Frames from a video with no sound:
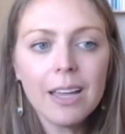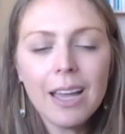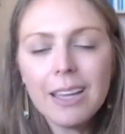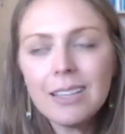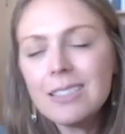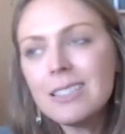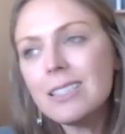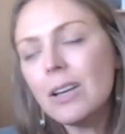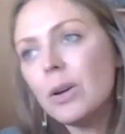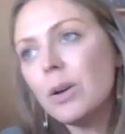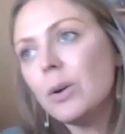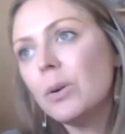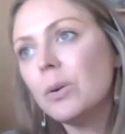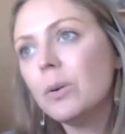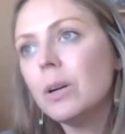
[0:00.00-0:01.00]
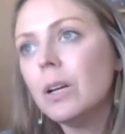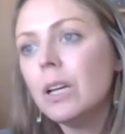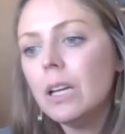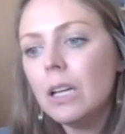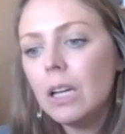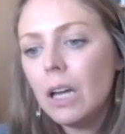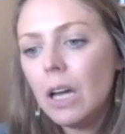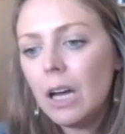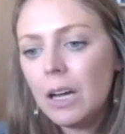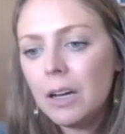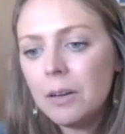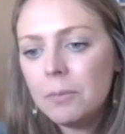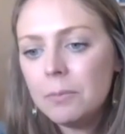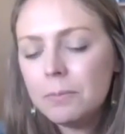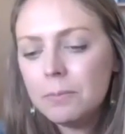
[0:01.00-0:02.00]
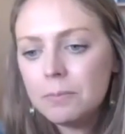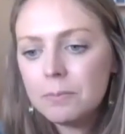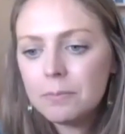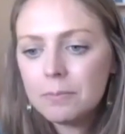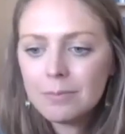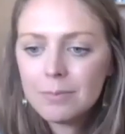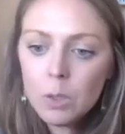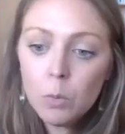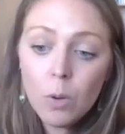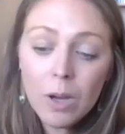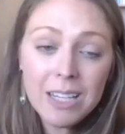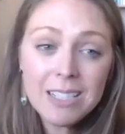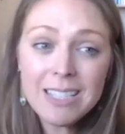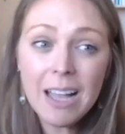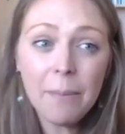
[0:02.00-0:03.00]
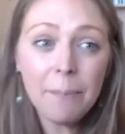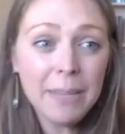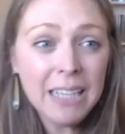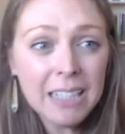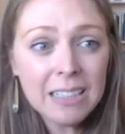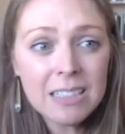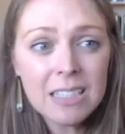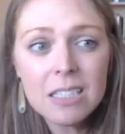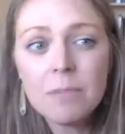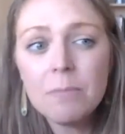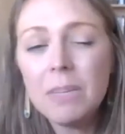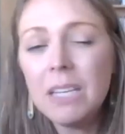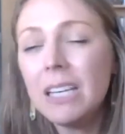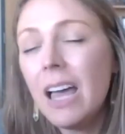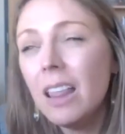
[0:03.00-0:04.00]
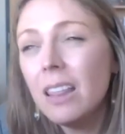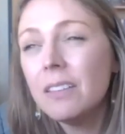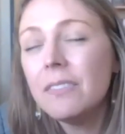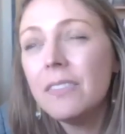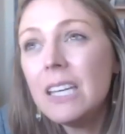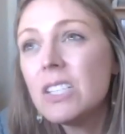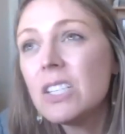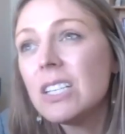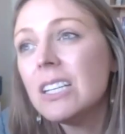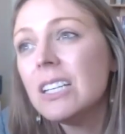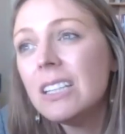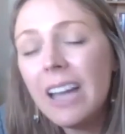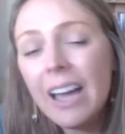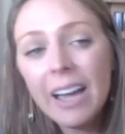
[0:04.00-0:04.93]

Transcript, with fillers: And so, um, what does that mean? Does it mean elevation?